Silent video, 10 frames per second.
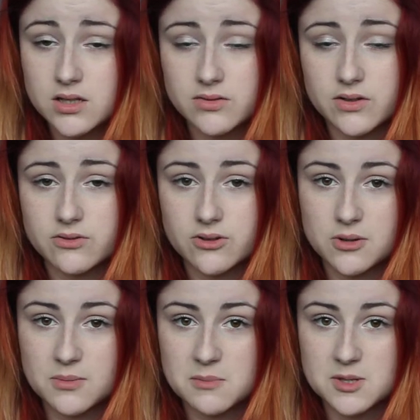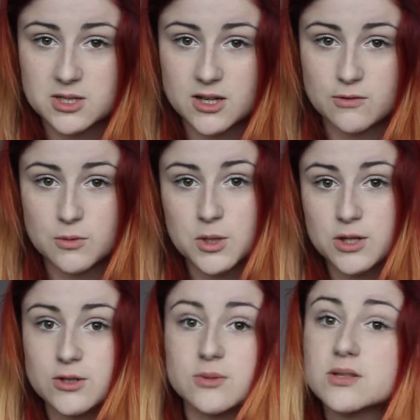If I forgot my mascara, what
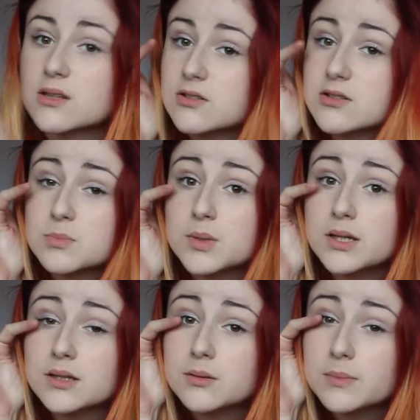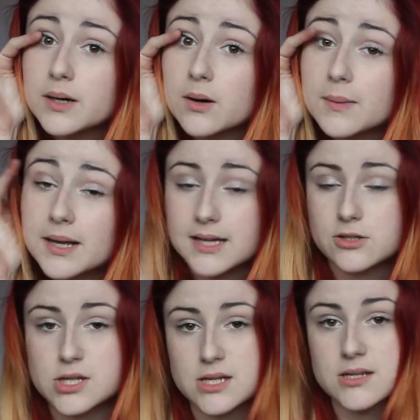I'll do is I'll just put a little bit on my
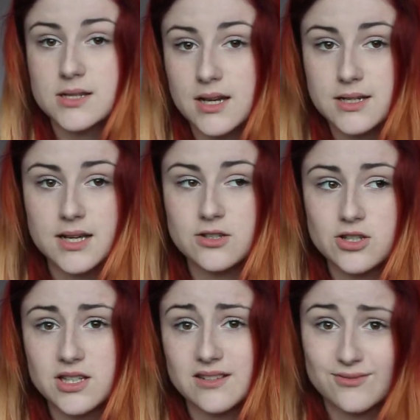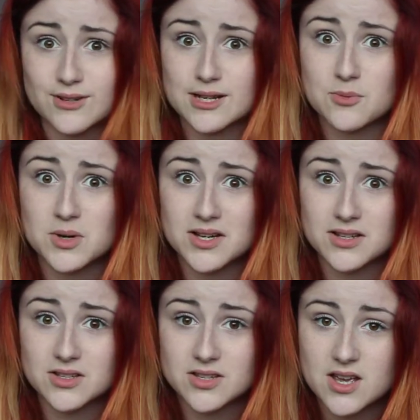lashes, and actually it really
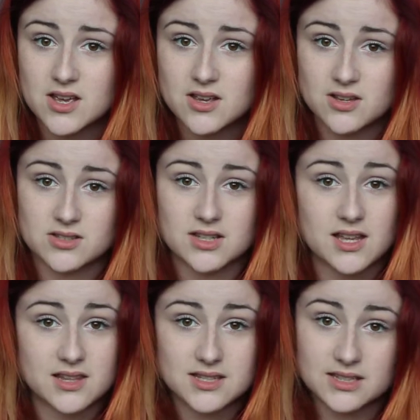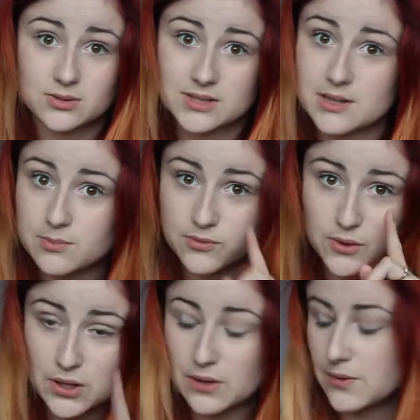works. So yeah, there's a little tip
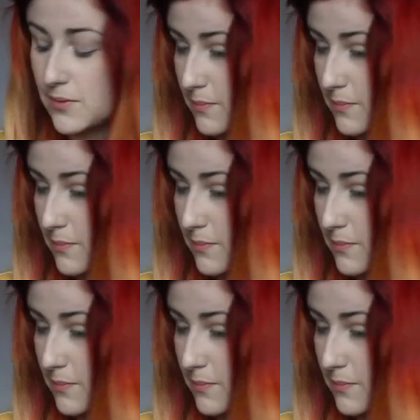for you.